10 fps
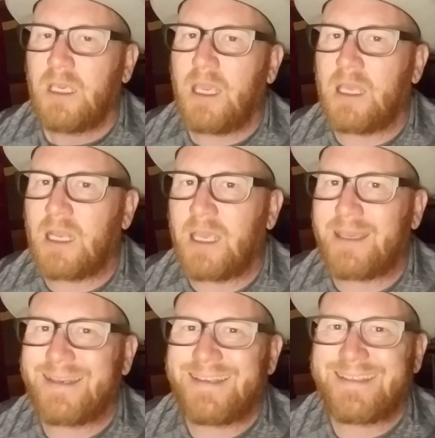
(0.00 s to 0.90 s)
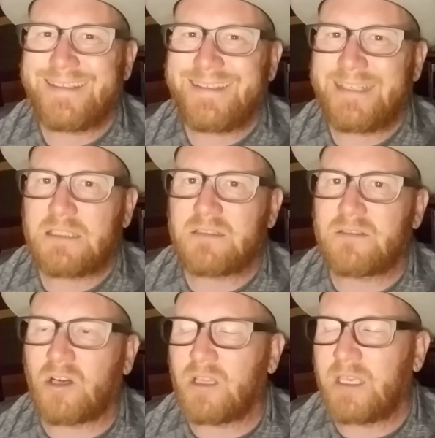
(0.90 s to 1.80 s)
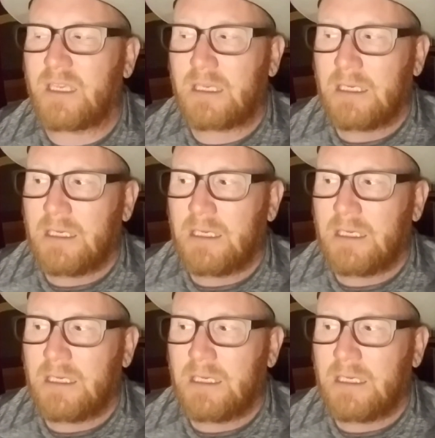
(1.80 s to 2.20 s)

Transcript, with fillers: and I can get Starlink.